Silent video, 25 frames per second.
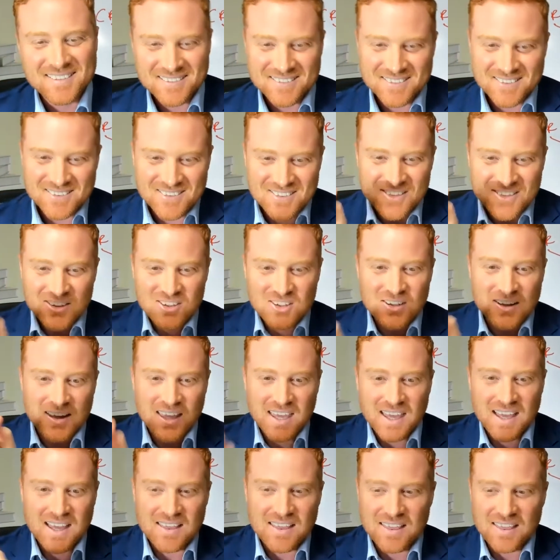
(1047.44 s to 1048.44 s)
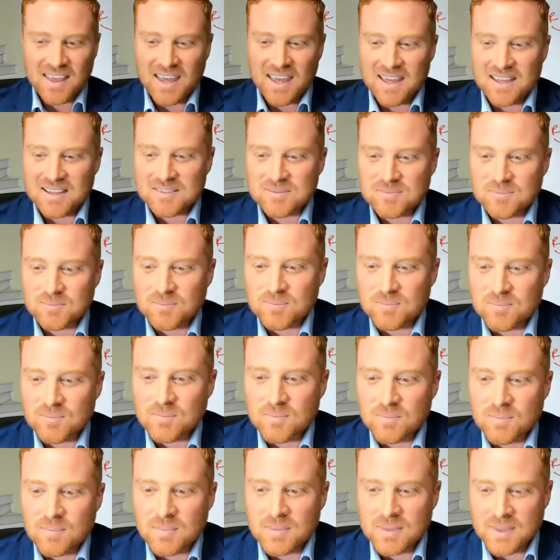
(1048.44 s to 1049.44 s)
Look at that.
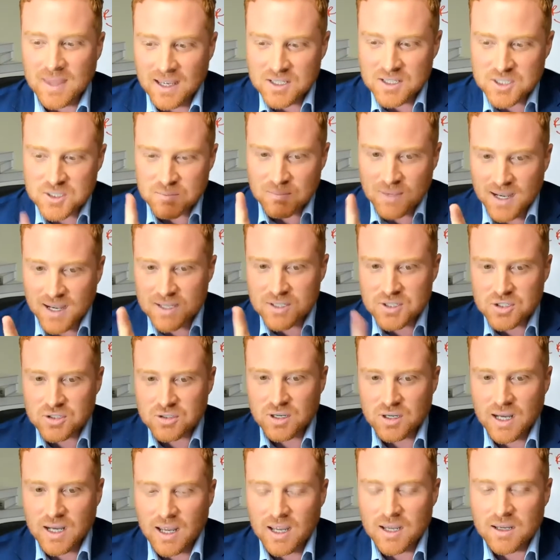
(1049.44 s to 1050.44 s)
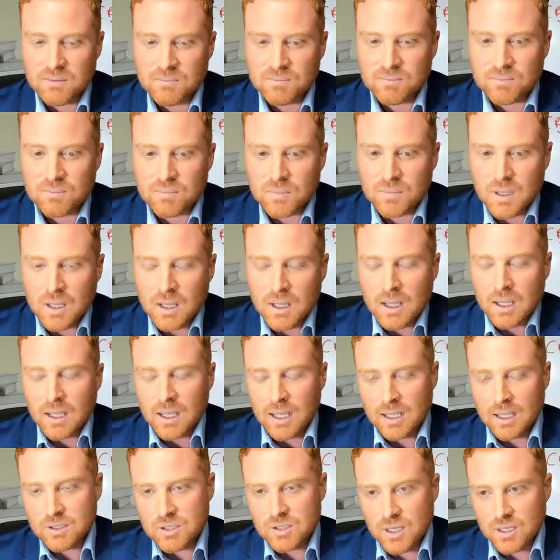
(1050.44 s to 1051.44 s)
That's mastery, hey?
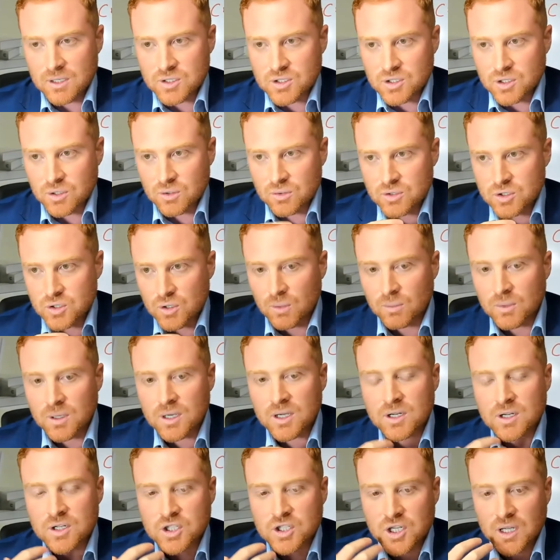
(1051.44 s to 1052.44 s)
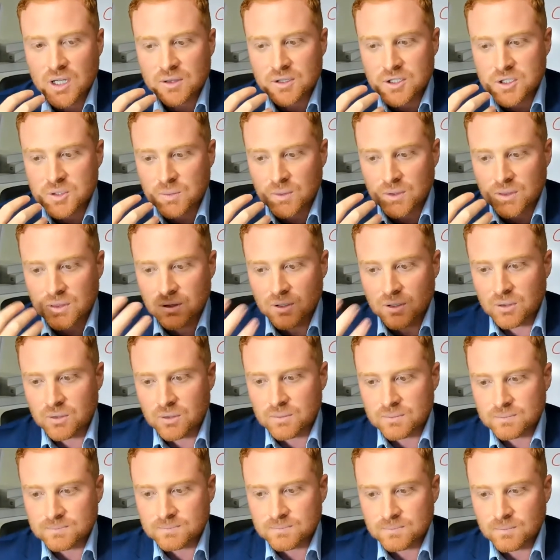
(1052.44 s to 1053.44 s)
And, and so, so I wanted to share this with you
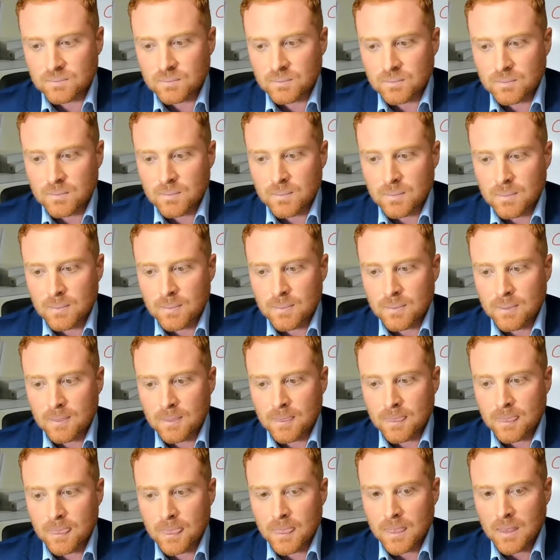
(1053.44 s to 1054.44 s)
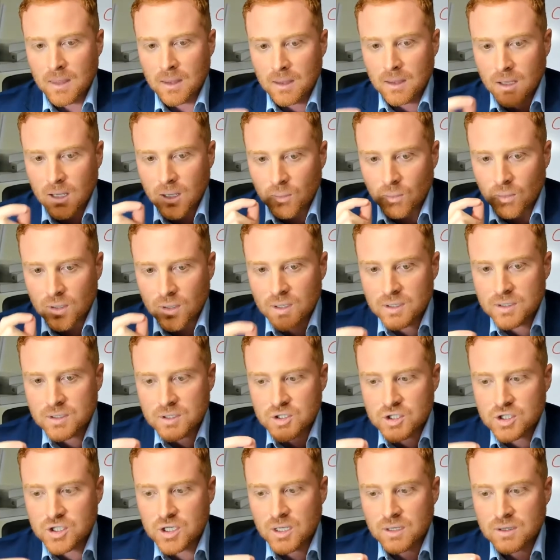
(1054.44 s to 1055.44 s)
I wanted to
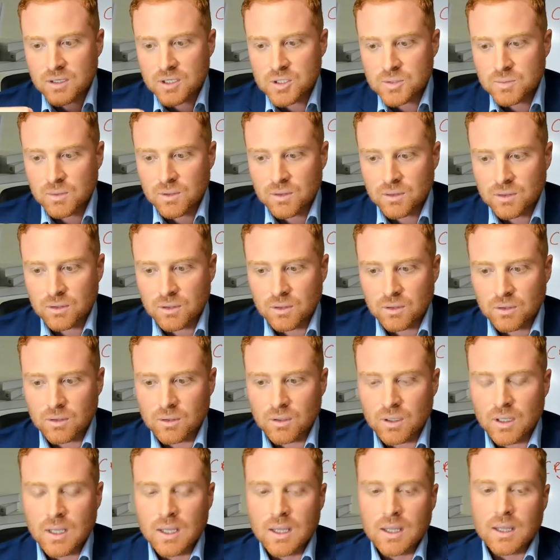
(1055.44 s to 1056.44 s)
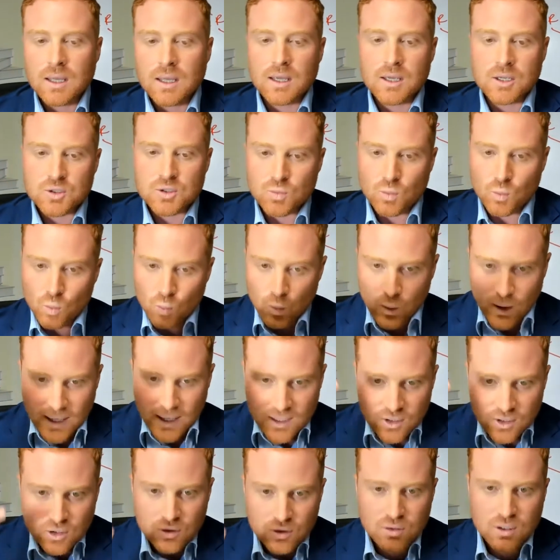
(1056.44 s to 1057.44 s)
share this with you is
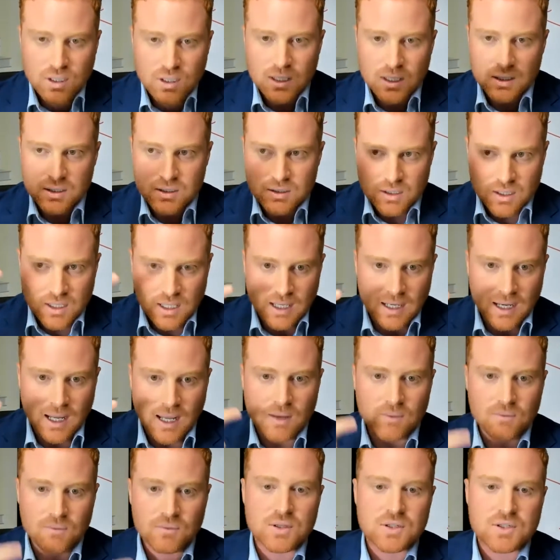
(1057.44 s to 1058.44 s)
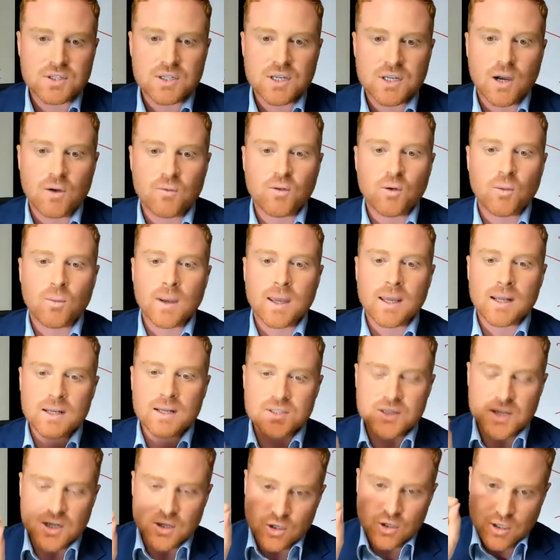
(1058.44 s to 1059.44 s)
when you can can have this self
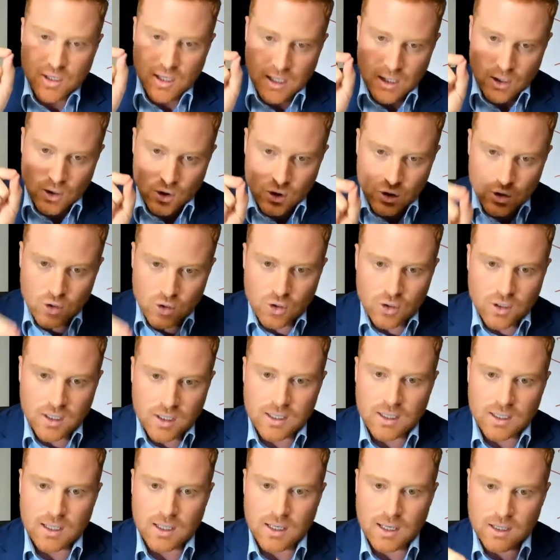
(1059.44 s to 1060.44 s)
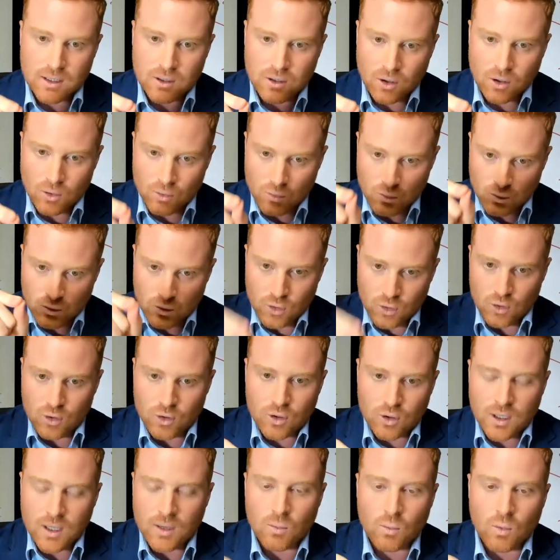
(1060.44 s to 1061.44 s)
awareness and you can look at it and go
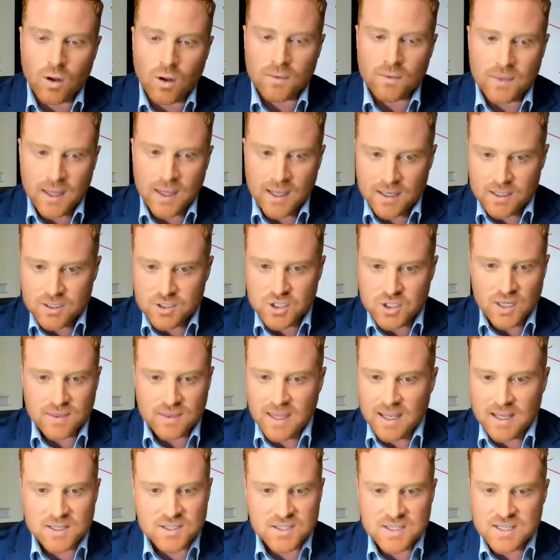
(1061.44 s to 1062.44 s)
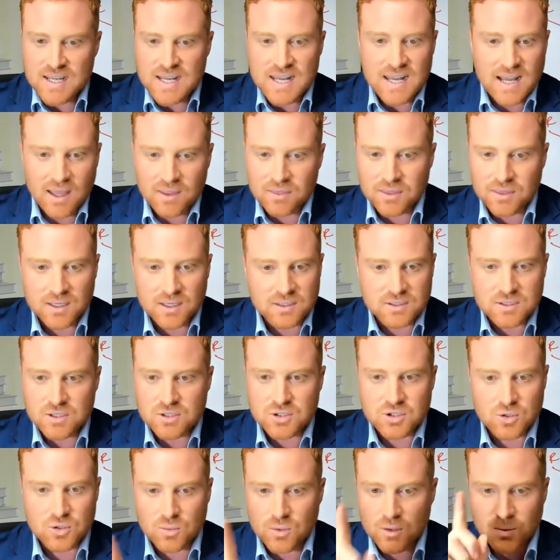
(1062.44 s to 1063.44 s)
look at what that agenda that has nothing to
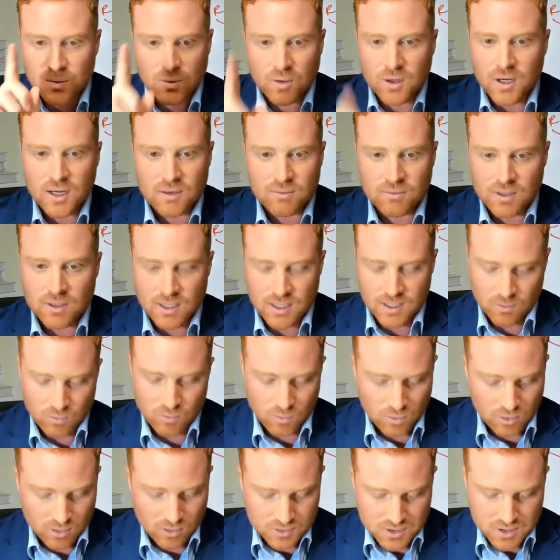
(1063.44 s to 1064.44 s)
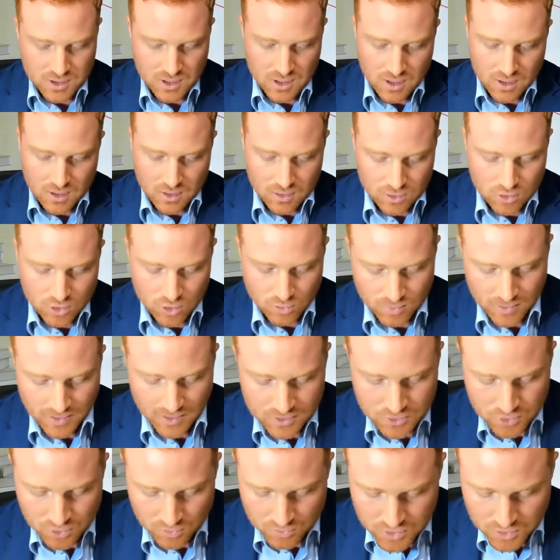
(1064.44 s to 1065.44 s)
do with what I really want. You'll be able
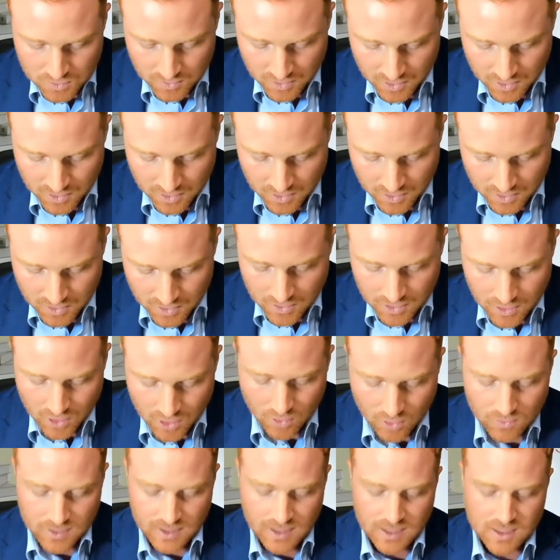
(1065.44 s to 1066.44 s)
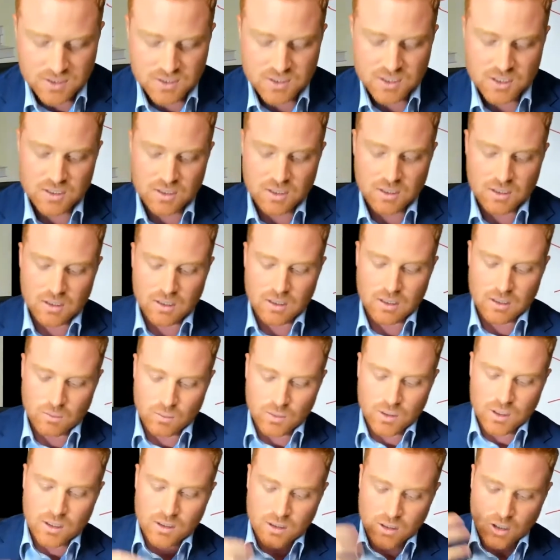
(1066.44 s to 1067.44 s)
to. So we're gonna we're gonna go against it. Uh, uh, we're
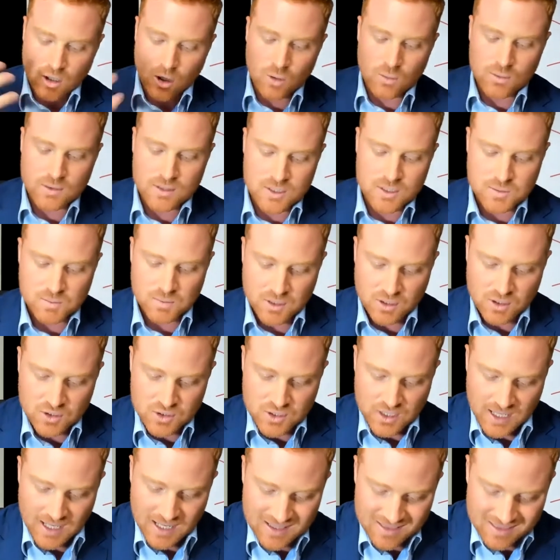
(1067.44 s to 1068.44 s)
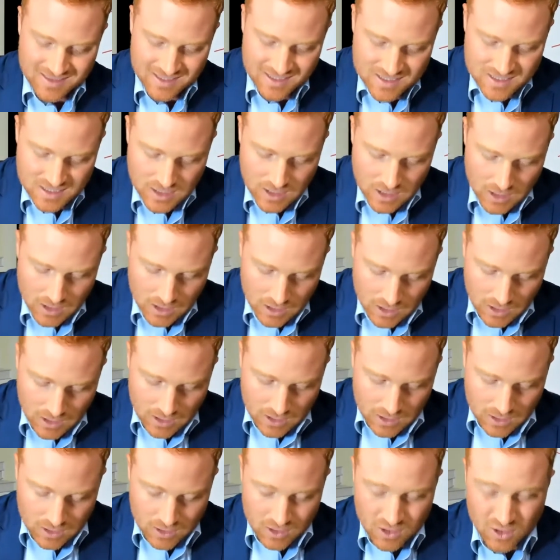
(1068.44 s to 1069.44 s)
gonna go with this because I had this.
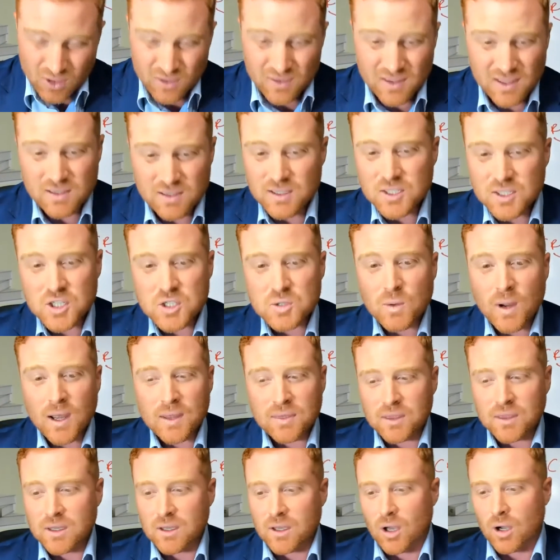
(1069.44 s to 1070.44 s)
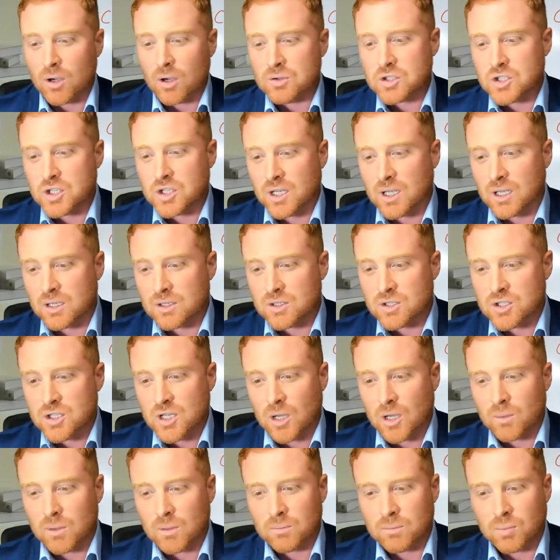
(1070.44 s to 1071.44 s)
And then this is why I think coaching is
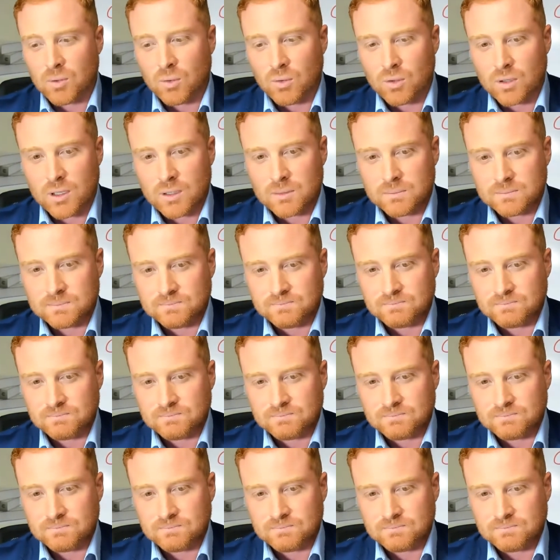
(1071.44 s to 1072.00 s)
so important.